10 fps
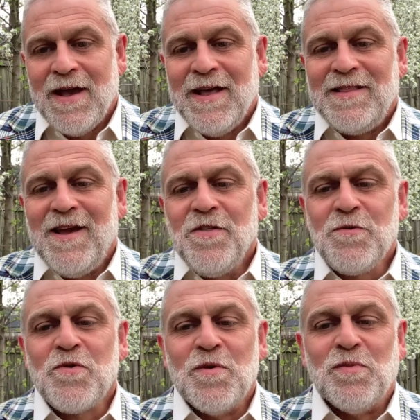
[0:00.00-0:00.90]
The other
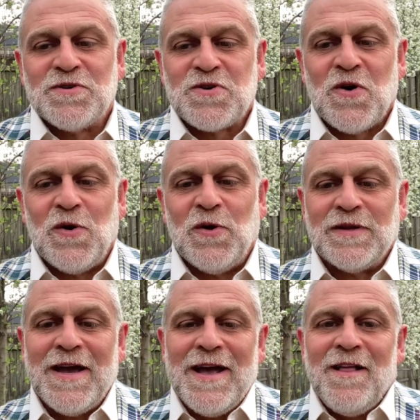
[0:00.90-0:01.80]
group was told
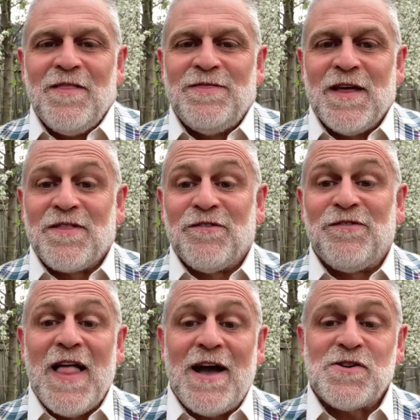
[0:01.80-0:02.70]
that the
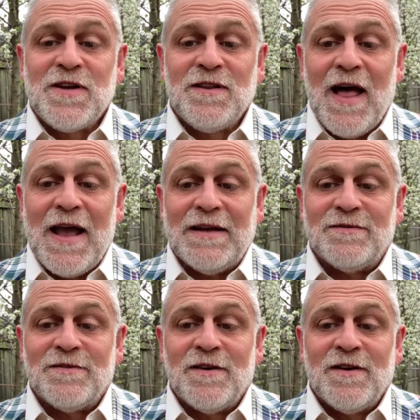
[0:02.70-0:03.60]
flashing light
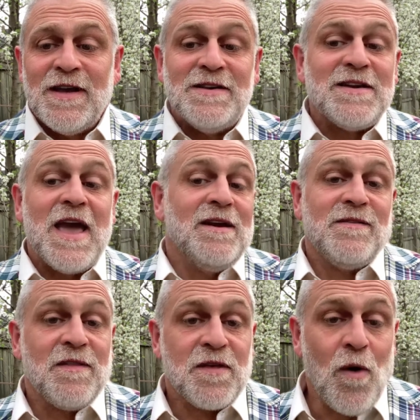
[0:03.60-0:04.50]
indicated
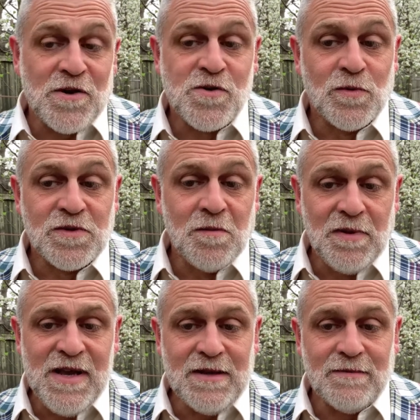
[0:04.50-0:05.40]
that the question was complete.